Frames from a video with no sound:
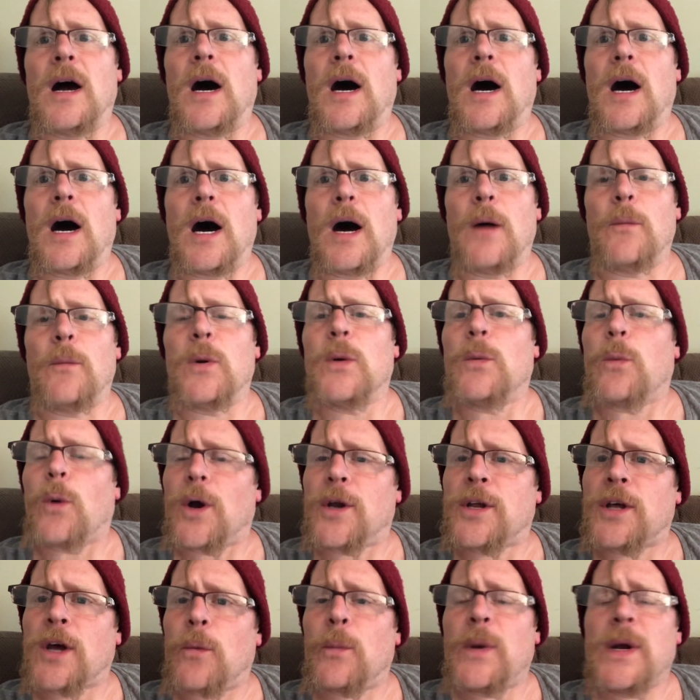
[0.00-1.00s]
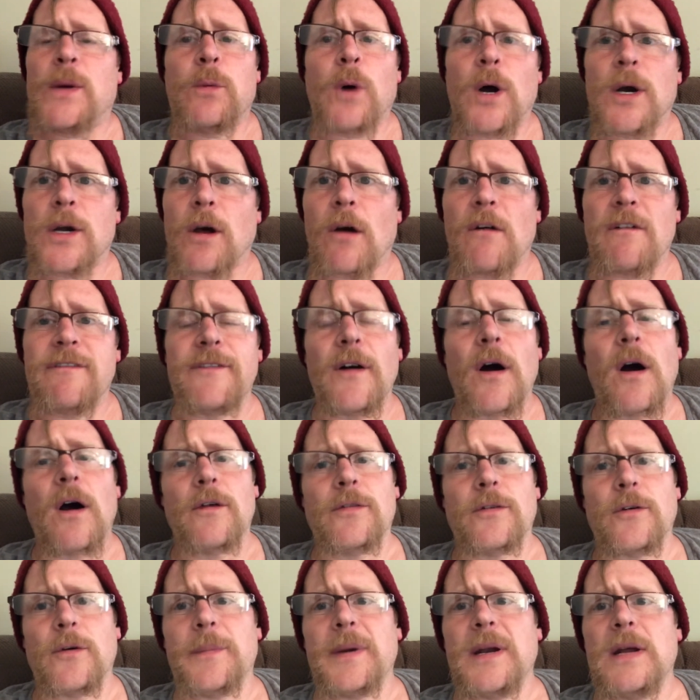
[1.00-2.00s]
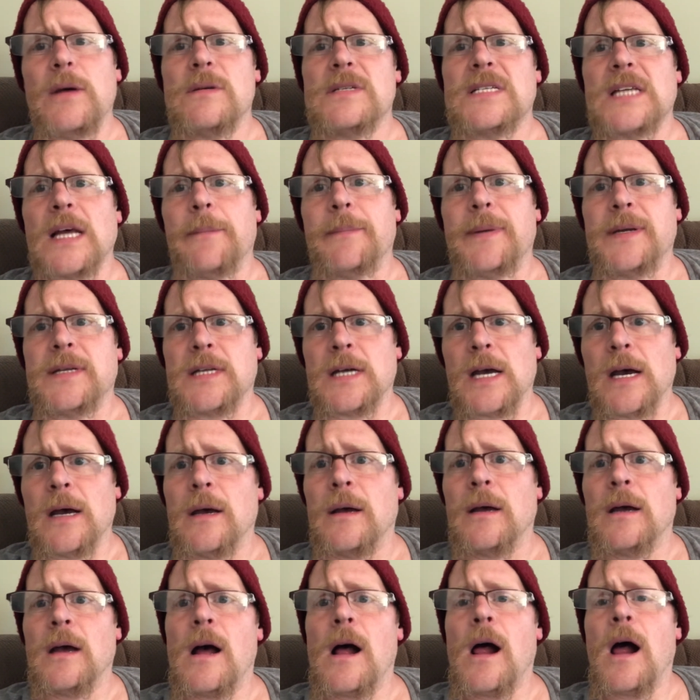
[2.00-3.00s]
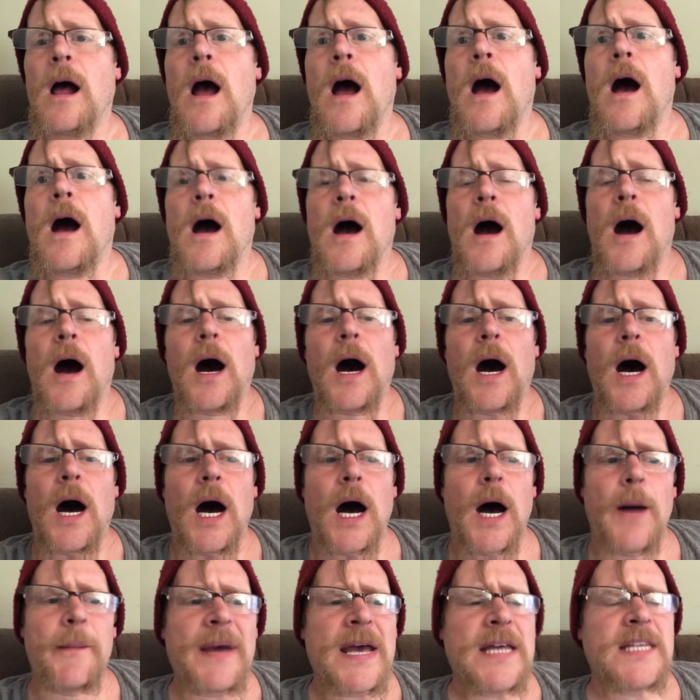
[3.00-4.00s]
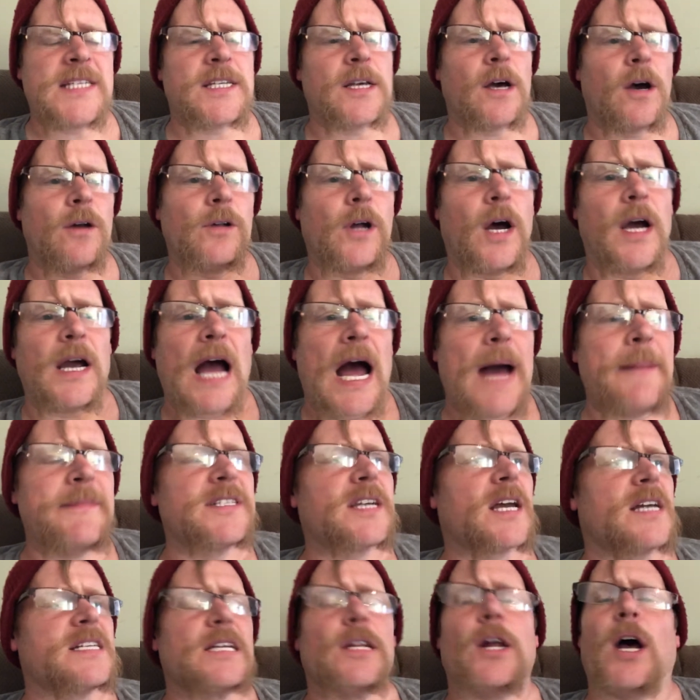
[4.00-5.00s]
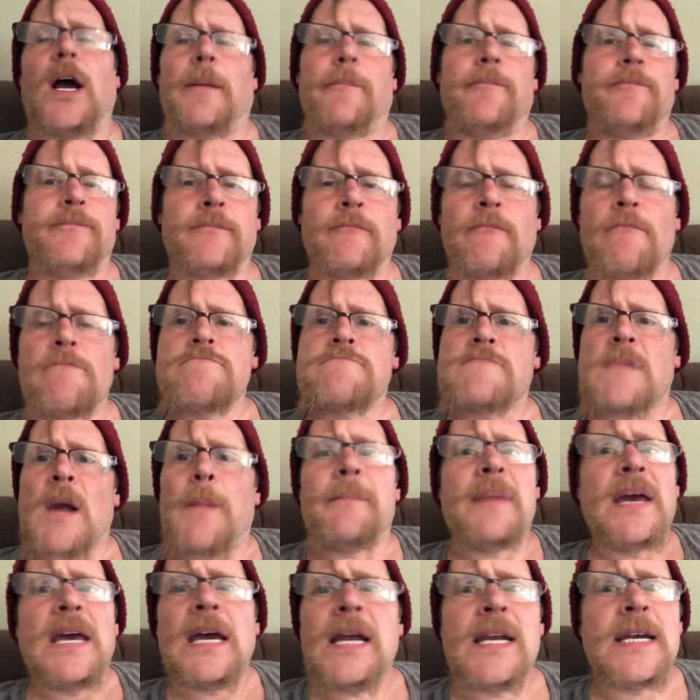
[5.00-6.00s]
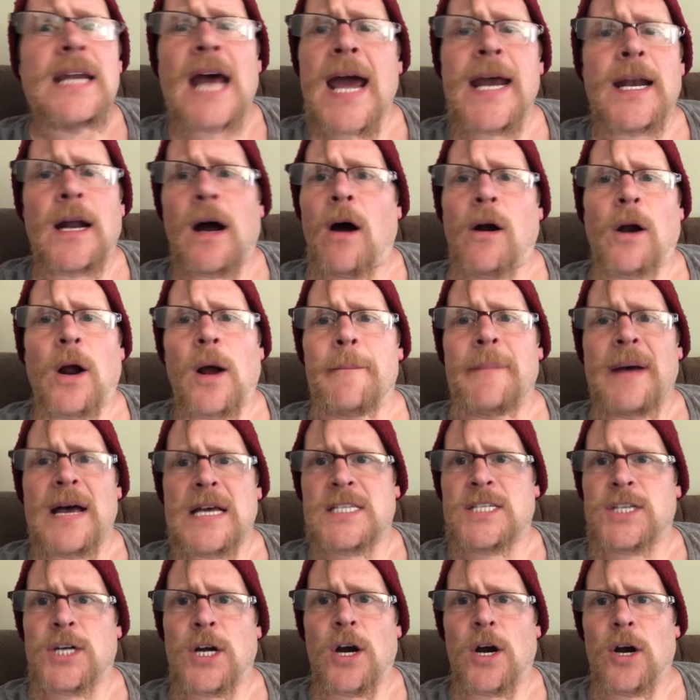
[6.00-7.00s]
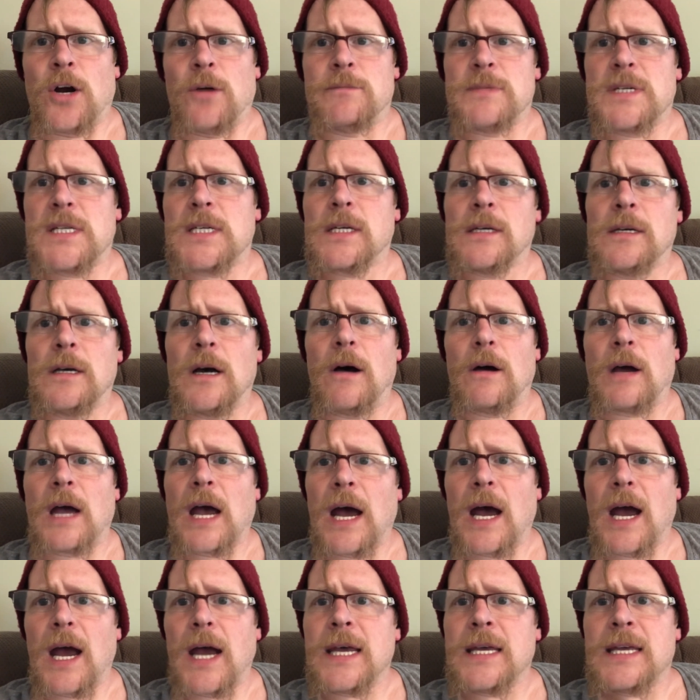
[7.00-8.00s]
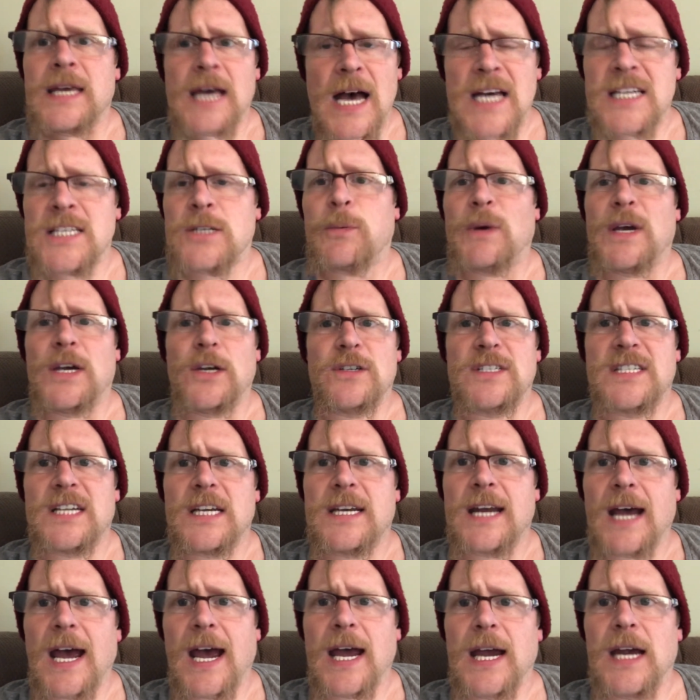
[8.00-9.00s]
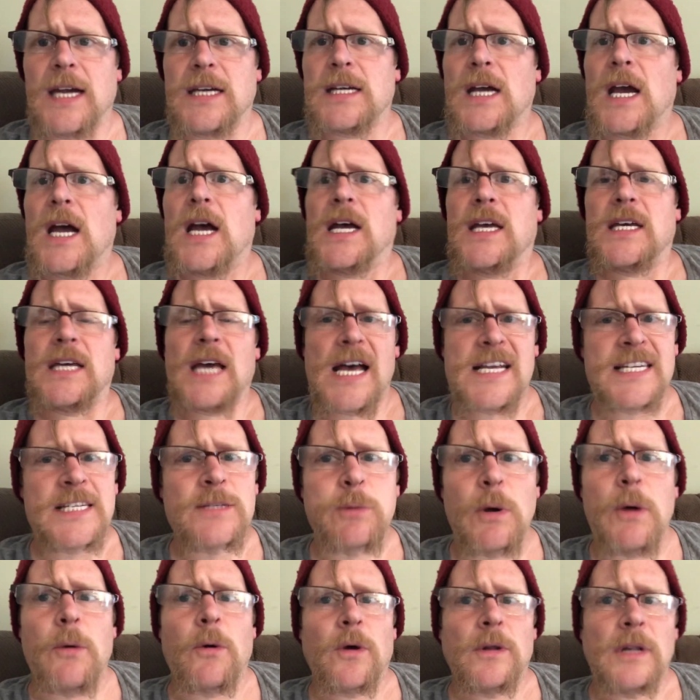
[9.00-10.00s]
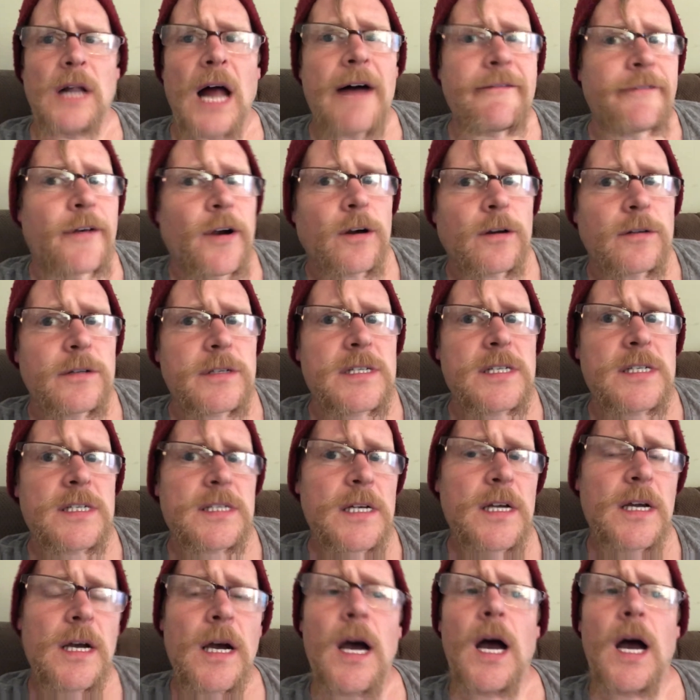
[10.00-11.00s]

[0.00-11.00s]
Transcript: We would go farther, but he was impotent. And so, me and Nate aren't on best terms, okay? Yes, we used to date. Yes, we were lovers.